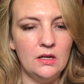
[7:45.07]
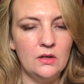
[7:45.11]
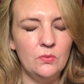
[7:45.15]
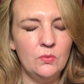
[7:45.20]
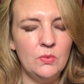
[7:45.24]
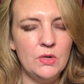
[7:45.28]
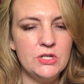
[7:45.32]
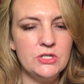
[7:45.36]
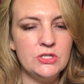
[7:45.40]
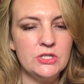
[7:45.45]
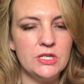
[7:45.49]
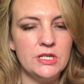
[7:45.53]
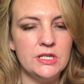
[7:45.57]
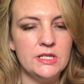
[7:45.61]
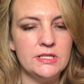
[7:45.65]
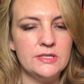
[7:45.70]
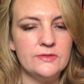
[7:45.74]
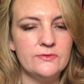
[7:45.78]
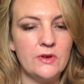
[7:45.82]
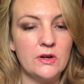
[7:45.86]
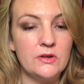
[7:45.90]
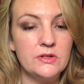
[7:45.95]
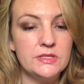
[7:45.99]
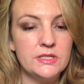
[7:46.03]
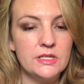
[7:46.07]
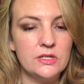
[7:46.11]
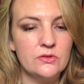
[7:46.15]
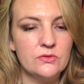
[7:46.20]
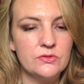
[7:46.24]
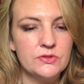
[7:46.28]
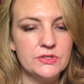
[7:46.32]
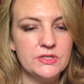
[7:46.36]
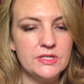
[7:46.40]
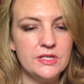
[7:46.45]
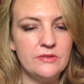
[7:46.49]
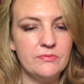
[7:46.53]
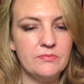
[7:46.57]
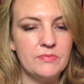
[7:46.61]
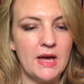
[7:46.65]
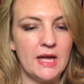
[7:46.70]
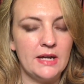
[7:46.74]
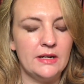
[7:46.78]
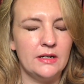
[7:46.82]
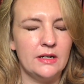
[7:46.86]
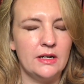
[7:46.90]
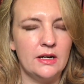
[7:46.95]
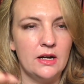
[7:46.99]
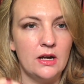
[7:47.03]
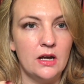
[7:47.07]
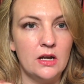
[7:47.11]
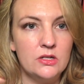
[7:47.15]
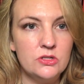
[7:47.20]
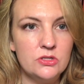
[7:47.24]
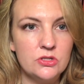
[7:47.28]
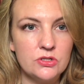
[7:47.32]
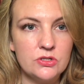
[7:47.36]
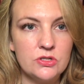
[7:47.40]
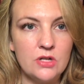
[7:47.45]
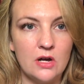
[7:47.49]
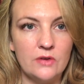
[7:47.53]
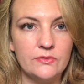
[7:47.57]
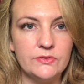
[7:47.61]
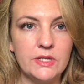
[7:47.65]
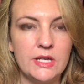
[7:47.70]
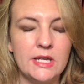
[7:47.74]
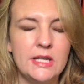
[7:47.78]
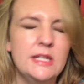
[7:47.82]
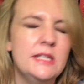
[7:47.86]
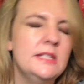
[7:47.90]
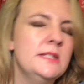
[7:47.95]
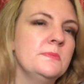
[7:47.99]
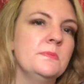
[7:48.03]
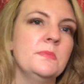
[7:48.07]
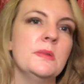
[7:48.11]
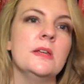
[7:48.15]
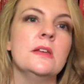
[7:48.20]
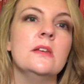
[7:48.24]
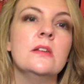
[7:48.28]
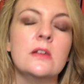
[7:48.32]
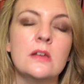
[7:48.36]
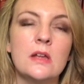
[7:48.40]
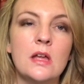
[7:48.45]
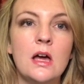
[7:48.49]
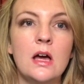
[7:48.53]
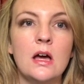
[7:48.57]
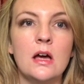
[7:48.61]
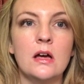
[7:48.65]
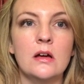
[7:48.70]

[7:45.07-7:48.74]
which is focusing on Steve Bannon just after he's been